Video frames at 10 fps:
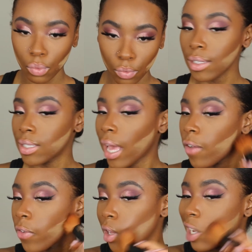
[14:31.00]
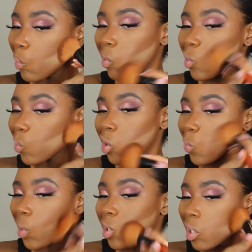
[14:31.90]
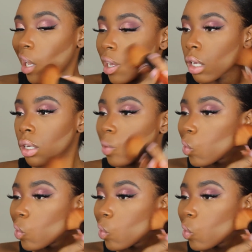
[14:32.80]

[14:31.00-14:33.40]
That sat for a little bit, so we're just about to like